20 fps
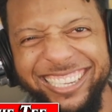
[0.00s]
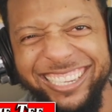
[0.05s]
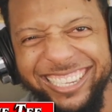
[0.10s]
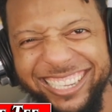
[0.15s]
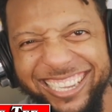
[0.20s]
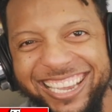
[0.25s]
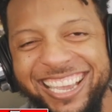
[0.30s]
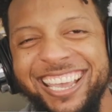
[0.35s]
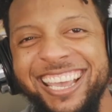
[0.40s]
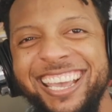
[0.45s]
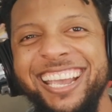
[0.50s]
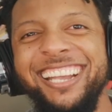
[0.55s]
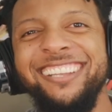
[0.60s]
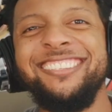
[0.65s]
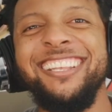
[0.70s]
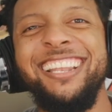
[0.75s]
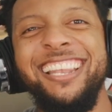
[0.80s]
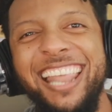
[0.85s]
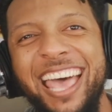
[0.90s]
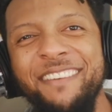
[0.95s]
It's
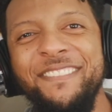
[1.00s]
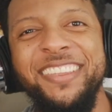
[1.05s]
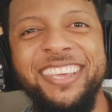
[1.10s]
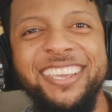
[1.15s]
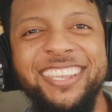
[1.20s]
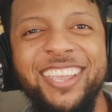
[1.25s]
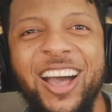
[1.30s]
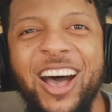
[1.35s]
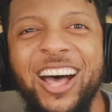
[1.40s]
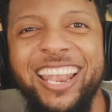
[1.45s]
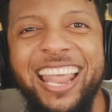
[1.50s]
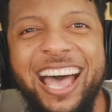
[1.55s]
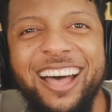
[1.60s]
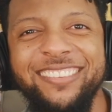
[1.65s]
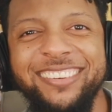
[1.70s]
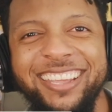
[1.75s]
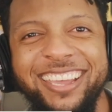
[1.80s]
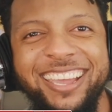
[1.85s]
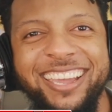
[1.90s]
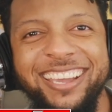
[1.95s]
11 of y'all
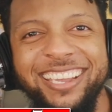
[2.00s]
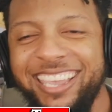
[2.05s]
out there.